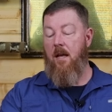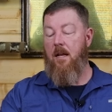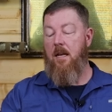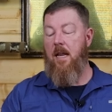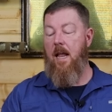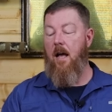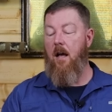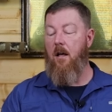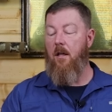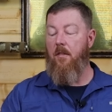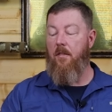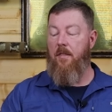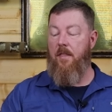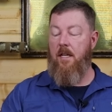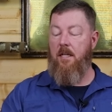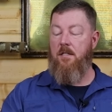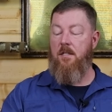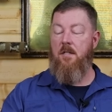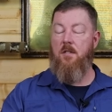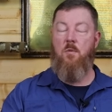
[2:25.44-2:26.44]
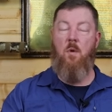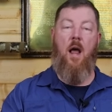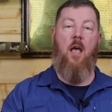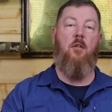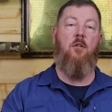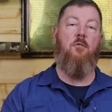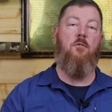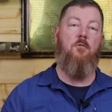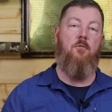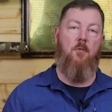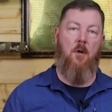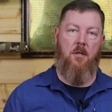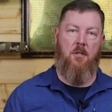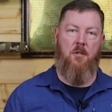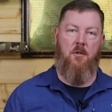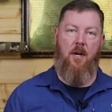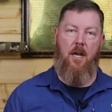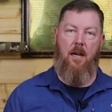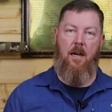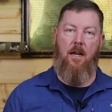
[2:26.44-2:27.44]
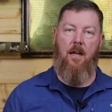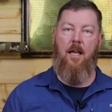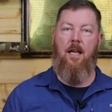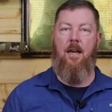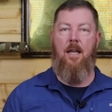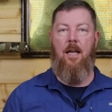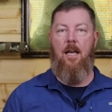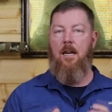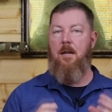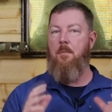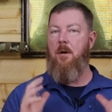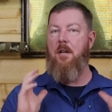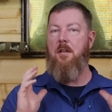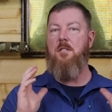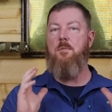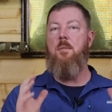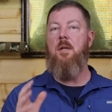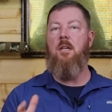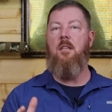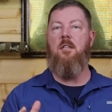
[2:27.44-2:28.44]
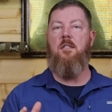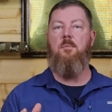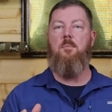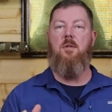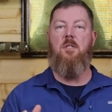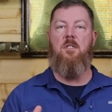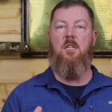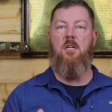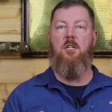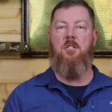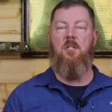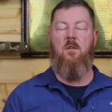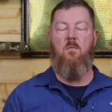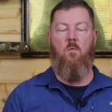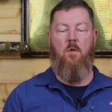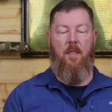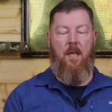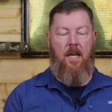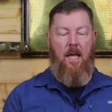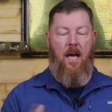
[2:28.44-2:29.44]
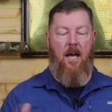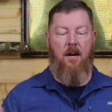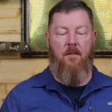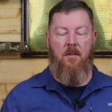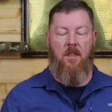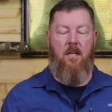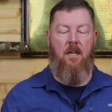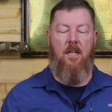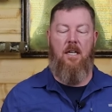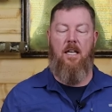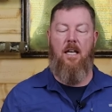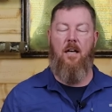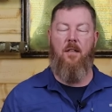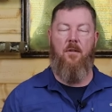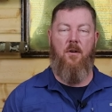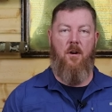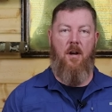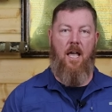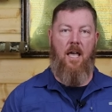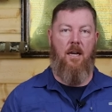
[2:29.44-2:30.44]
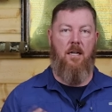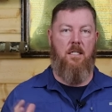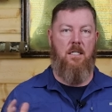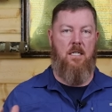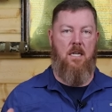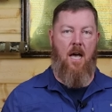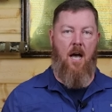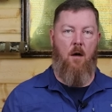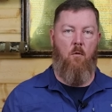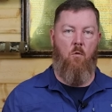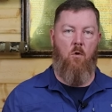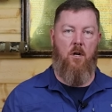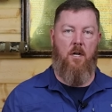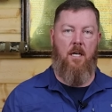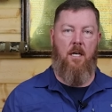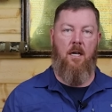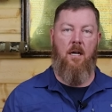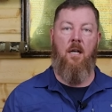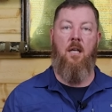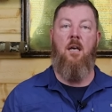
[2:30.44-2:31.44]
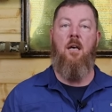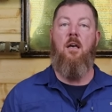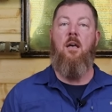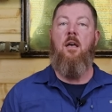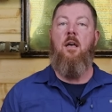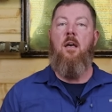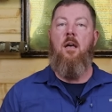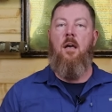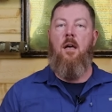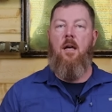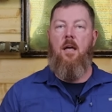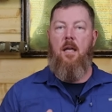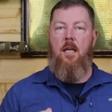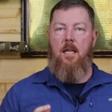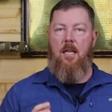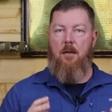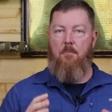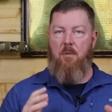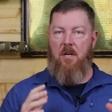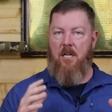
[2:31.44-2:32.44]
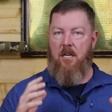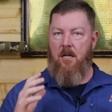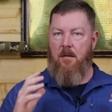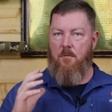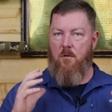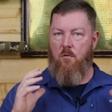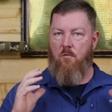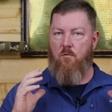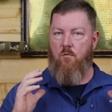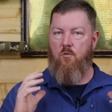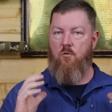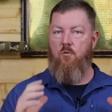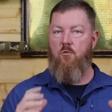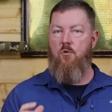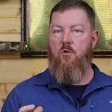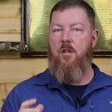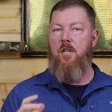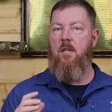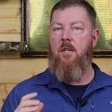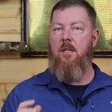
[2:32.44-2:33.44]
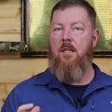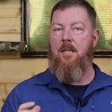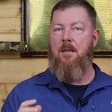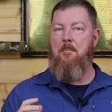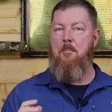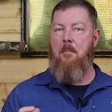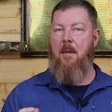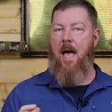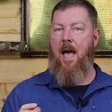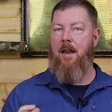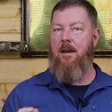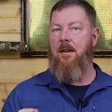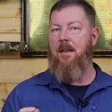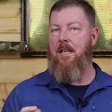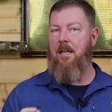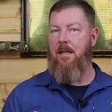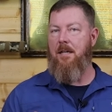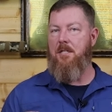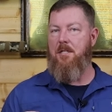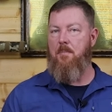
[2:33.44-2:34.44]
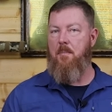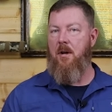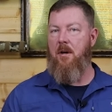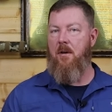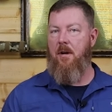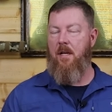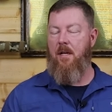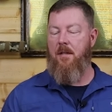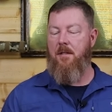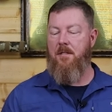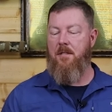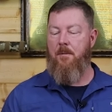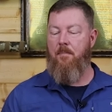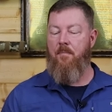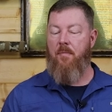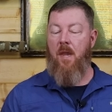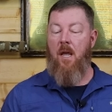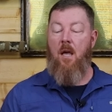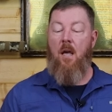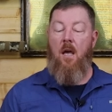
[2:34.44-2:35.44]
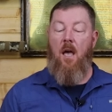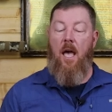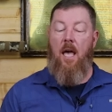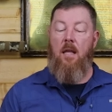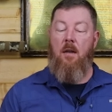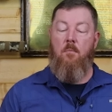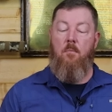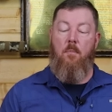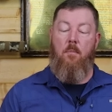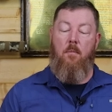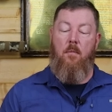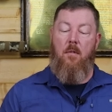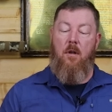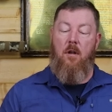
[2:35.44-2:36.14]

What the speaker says: Now, this is rather frustrating, and anybody who's been in this position where they got everything together and it's not working, it becomes a really maddening experience. And